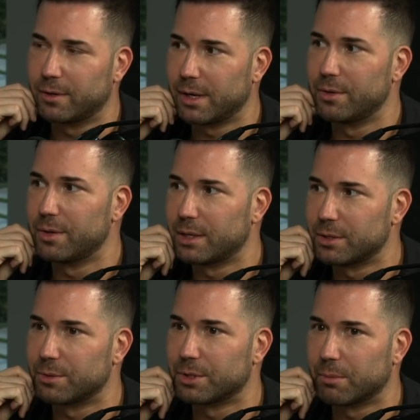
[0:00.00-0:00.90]
And I knew that
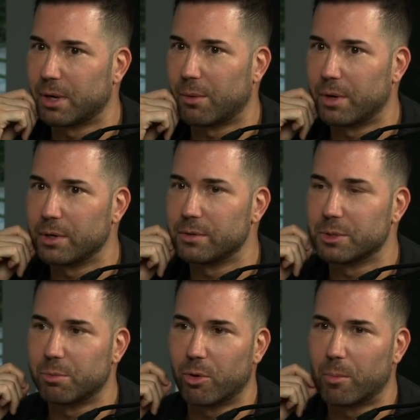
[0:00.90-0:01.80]
this was something I wanted to
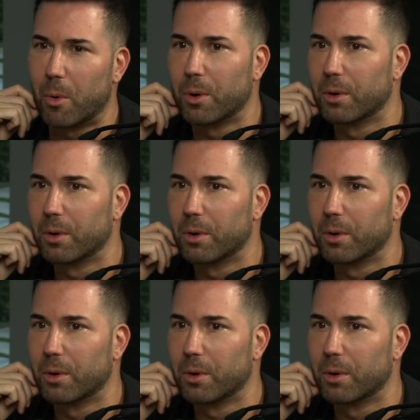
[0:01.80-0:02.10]
explore more.